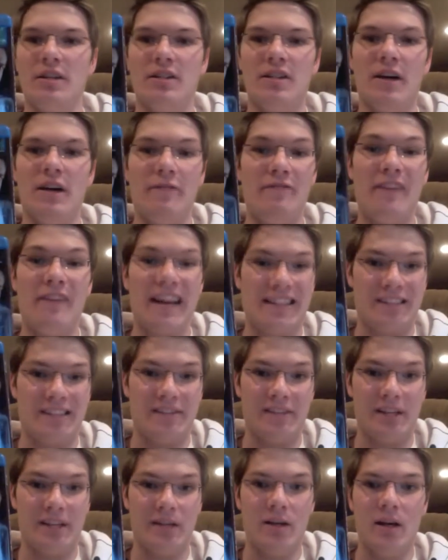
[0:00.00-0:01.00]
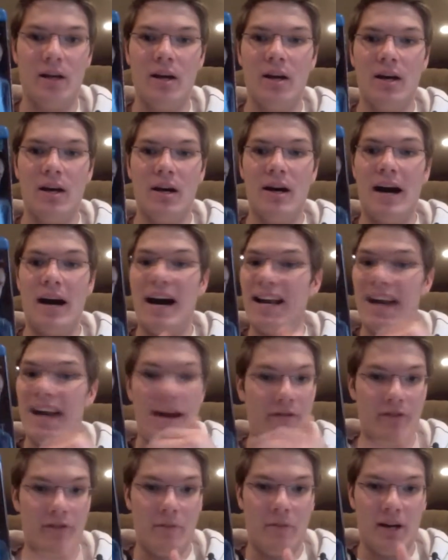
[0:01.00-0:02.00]
effects of it on
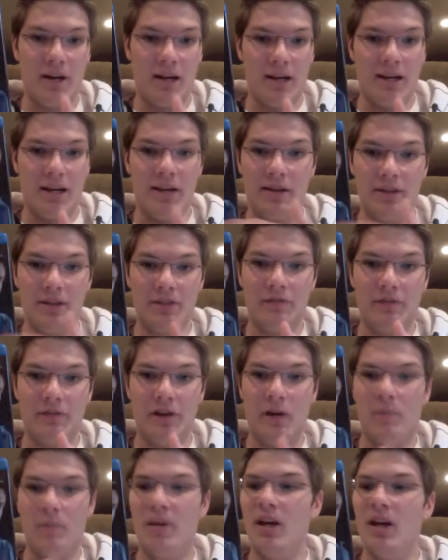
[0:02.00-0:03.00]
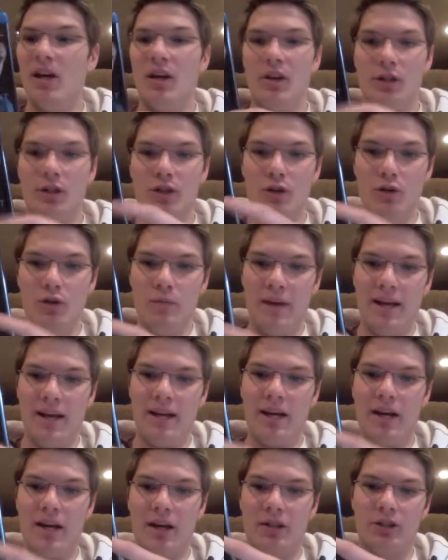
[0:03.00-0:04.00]
everybody in this film. The two
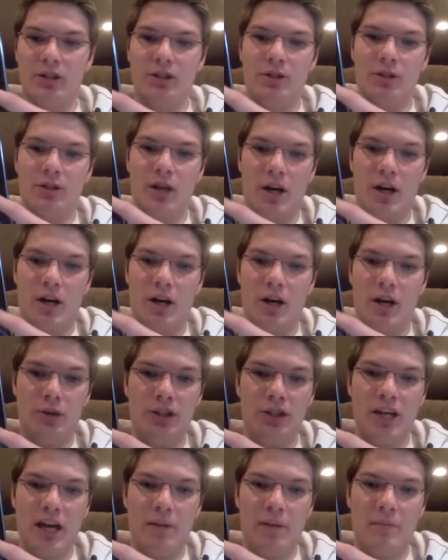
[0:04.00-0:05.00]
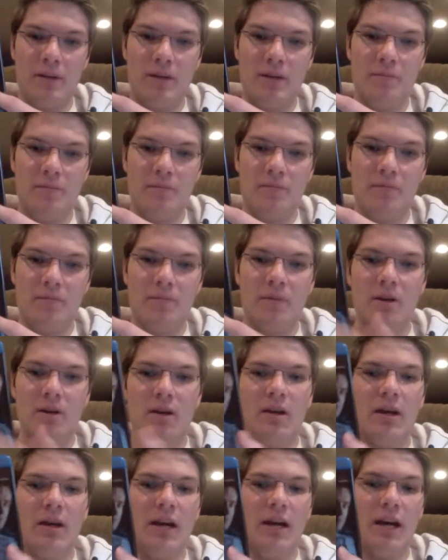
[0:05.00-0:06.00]
main characters, Hugh Jackman
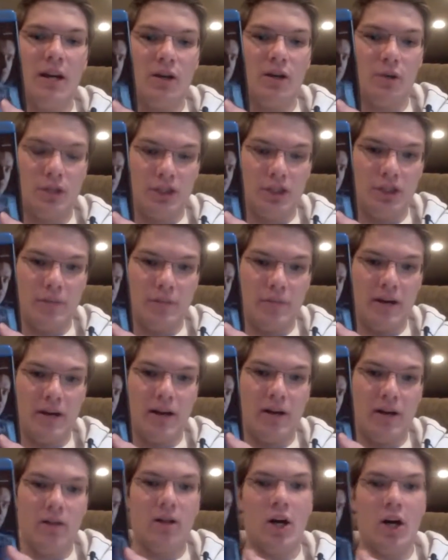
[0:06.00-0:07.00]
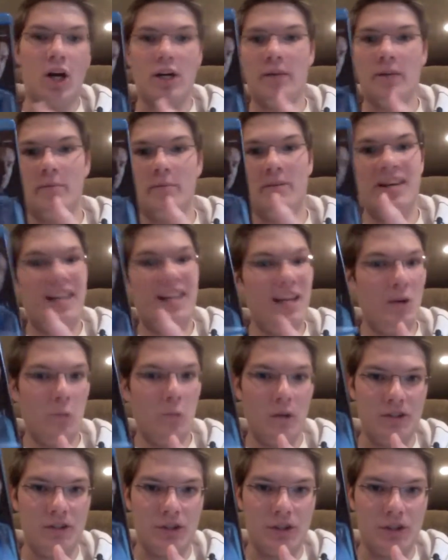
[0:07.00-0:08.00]
and Christian Bale, are competing
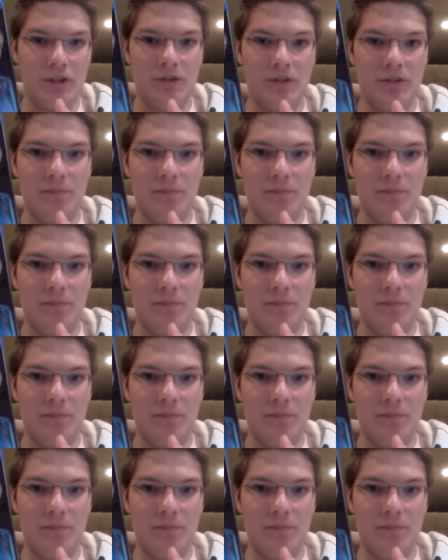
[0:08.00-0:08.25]
wizards,